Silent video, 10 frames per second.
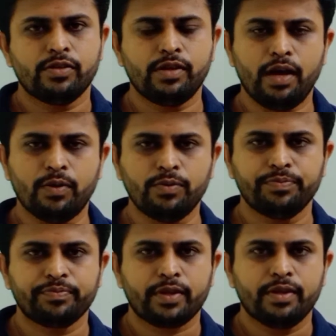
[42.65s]
now
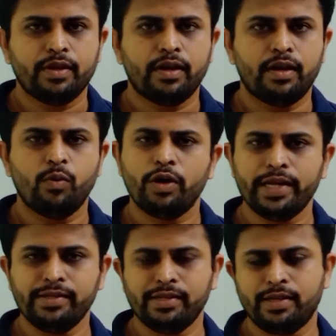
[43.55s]
what is
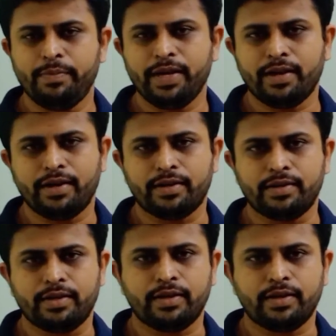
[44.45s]
a semiconductor?